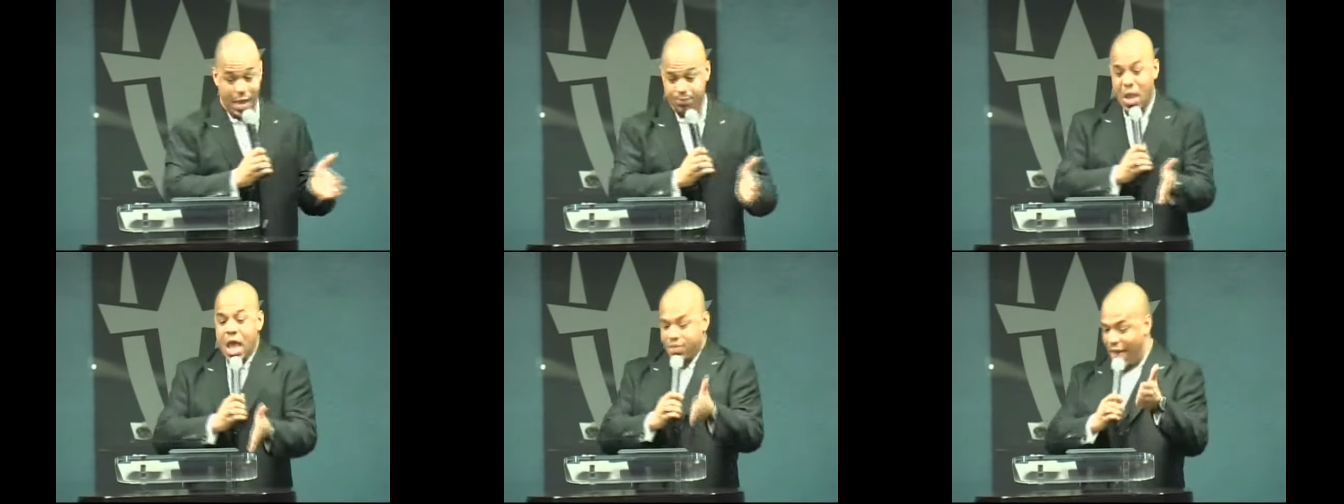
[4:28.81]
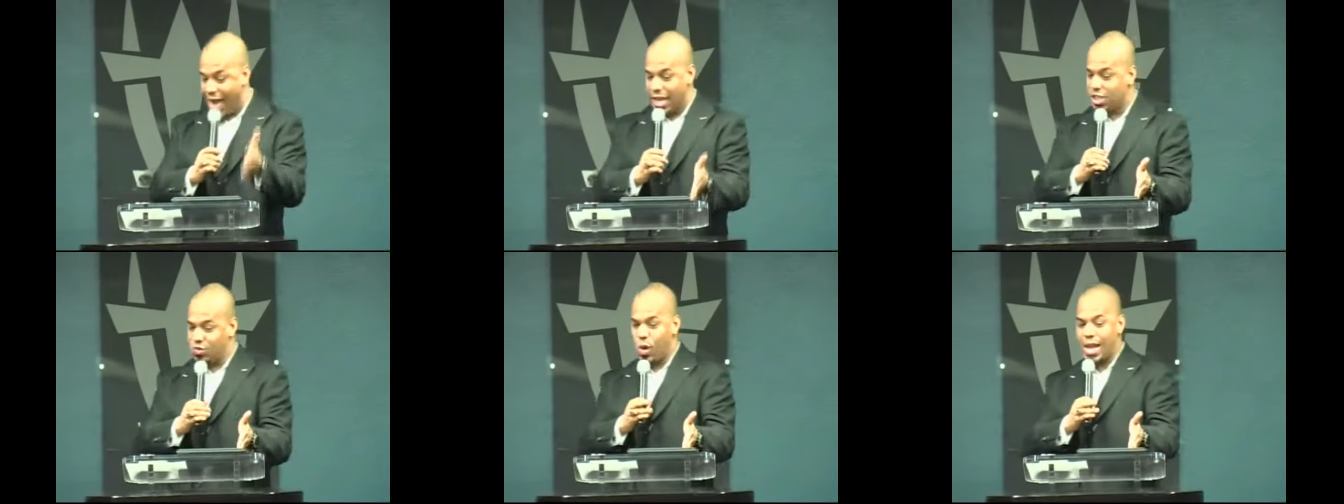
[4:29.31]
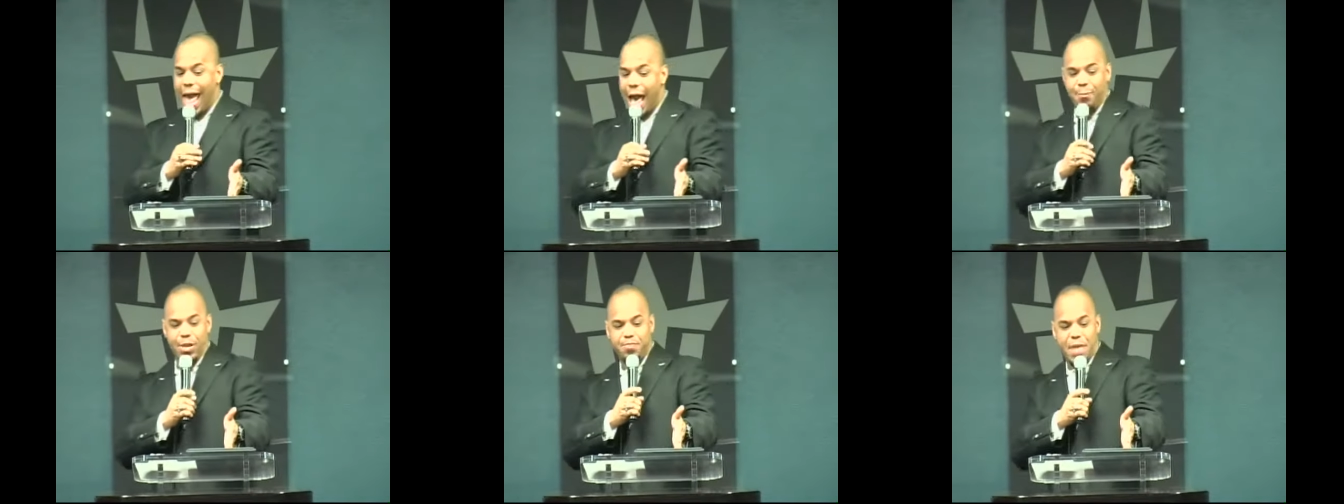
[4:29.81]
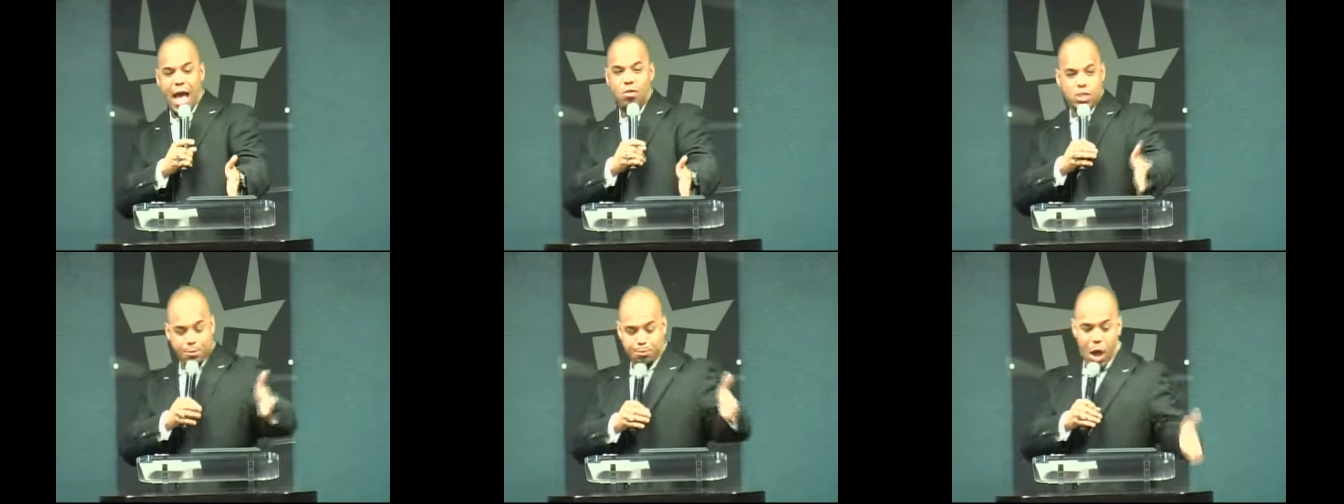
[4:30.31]
And that is what happened now
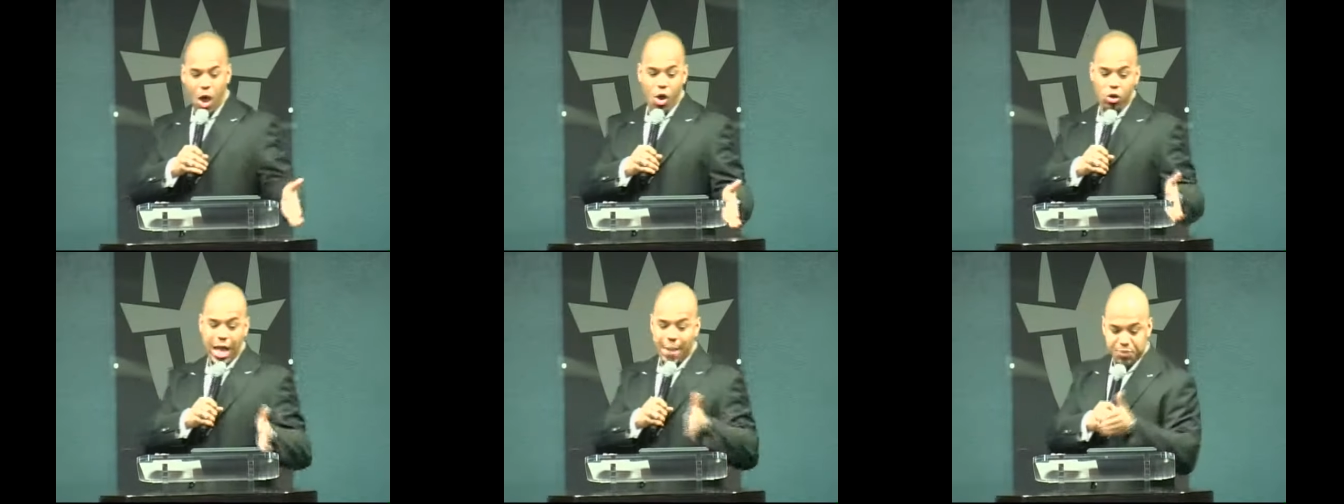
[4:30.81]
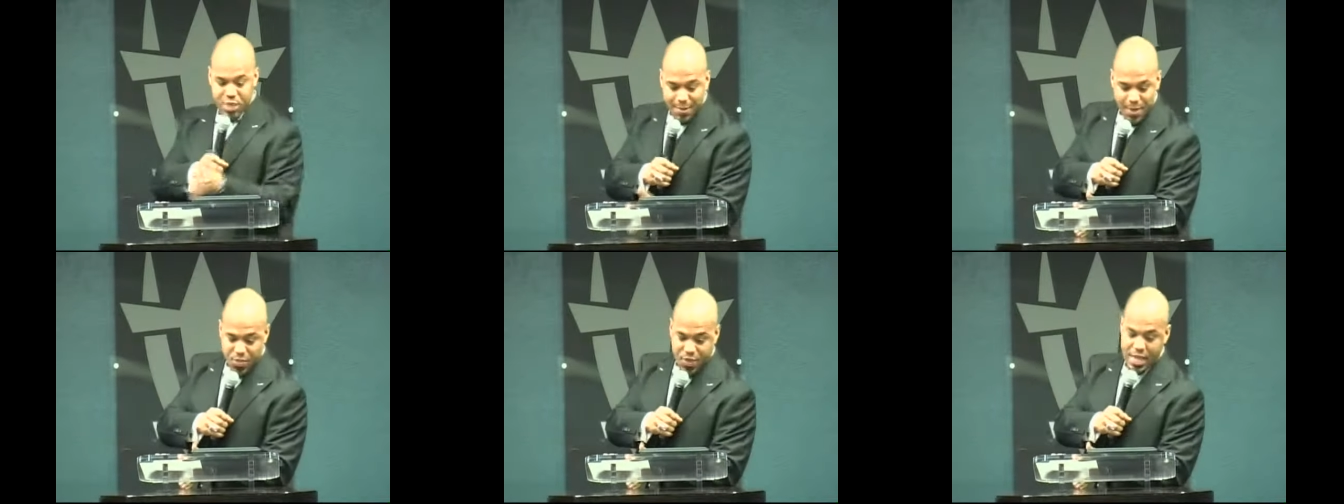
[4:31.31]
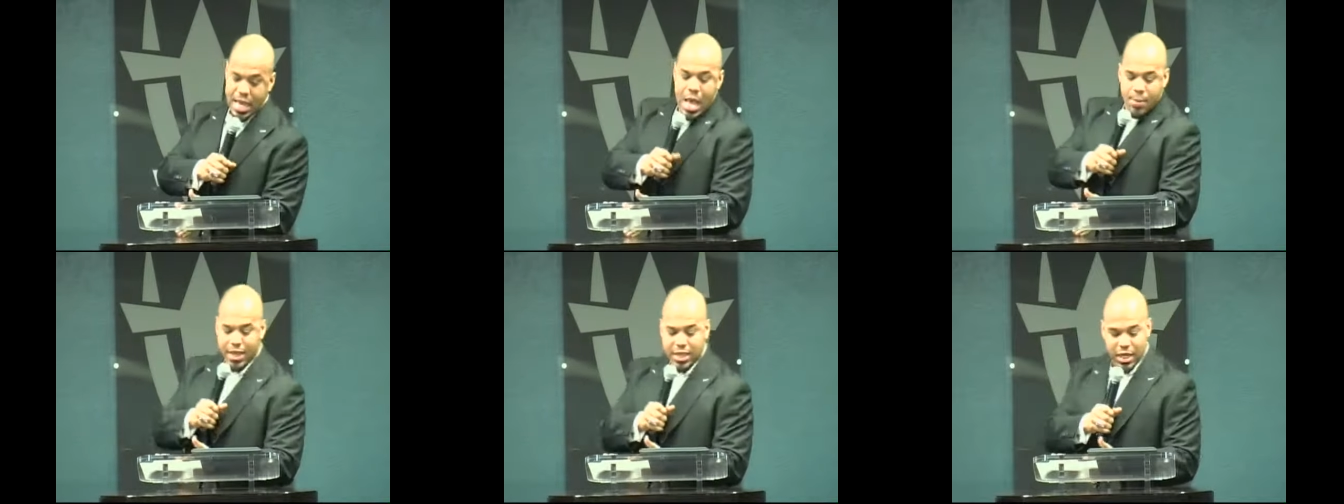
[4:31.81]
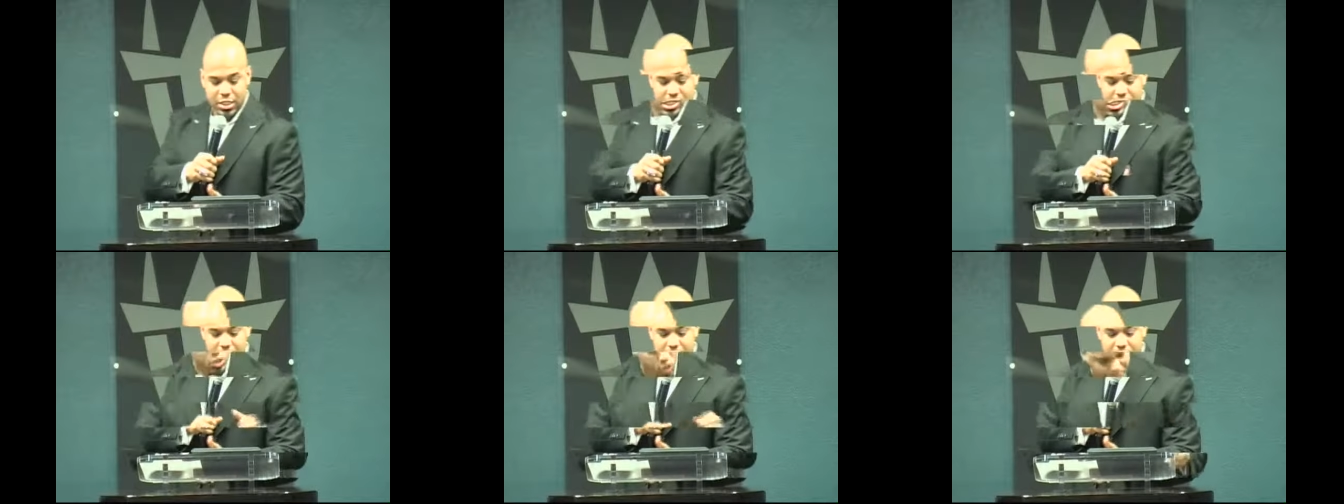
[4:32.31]
to Paul and Timothy because
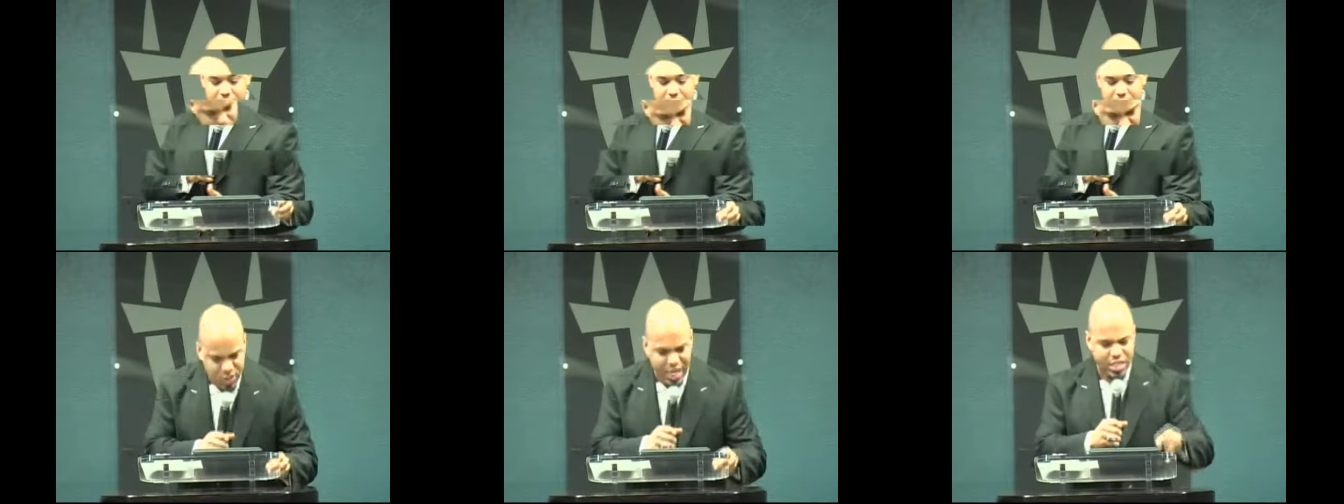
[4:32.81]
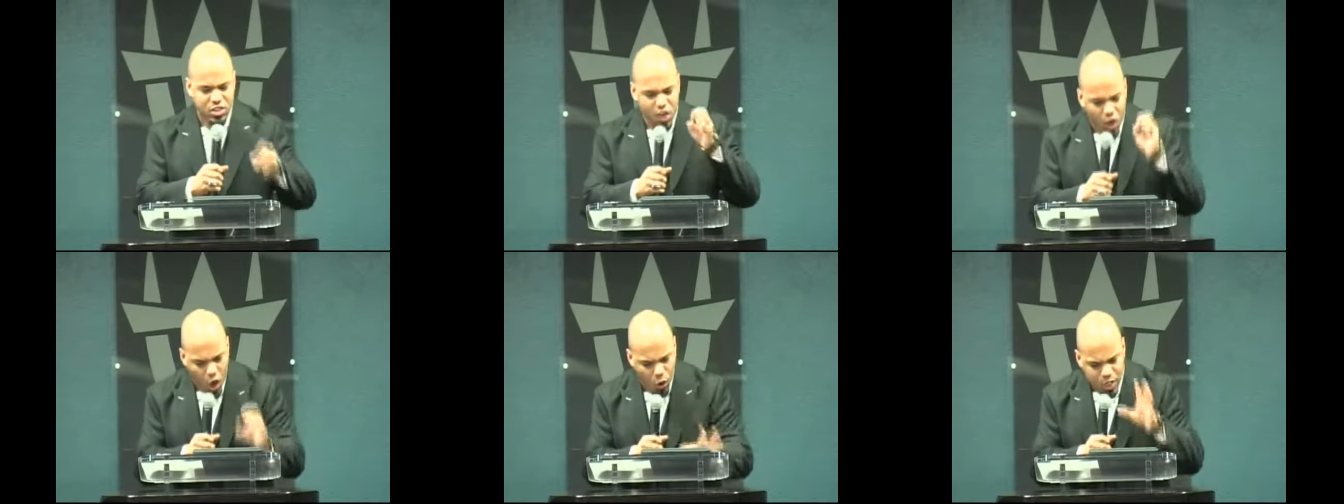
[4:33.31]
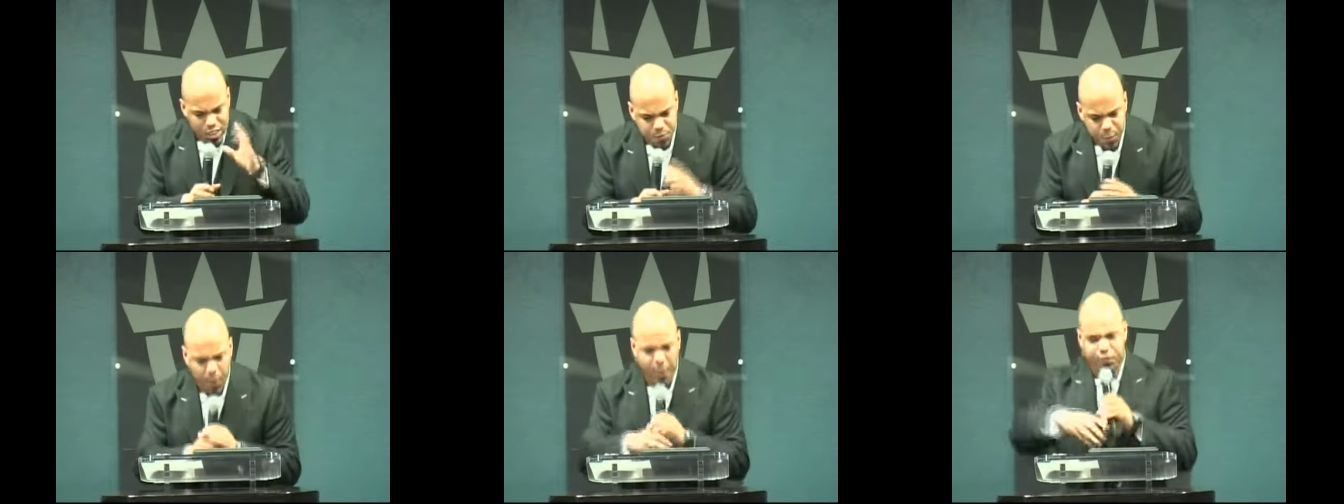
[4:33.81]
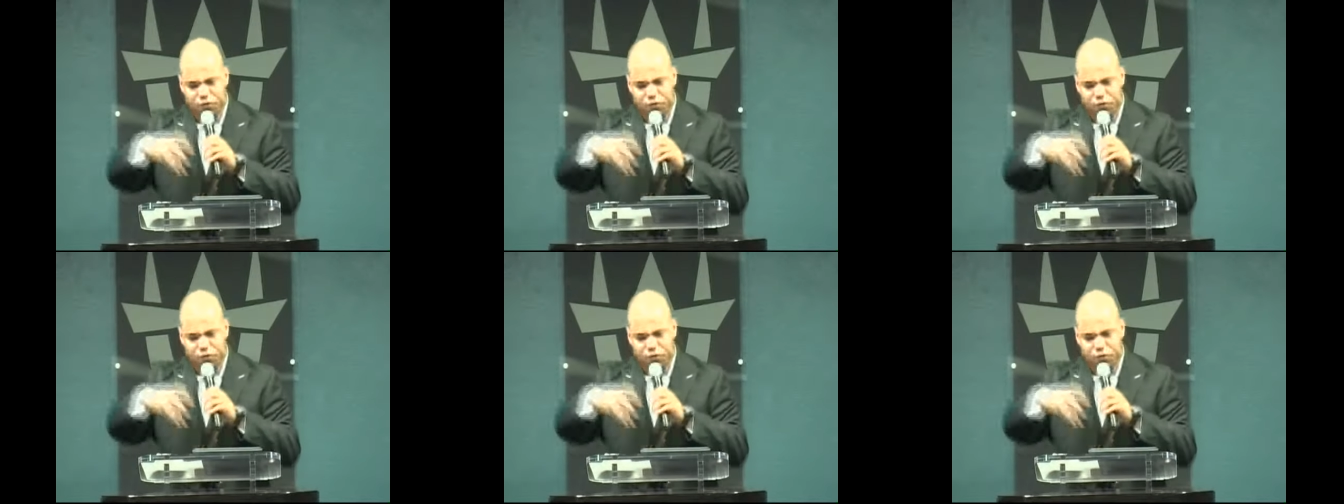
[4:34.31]
the scripture says the Holy Spirit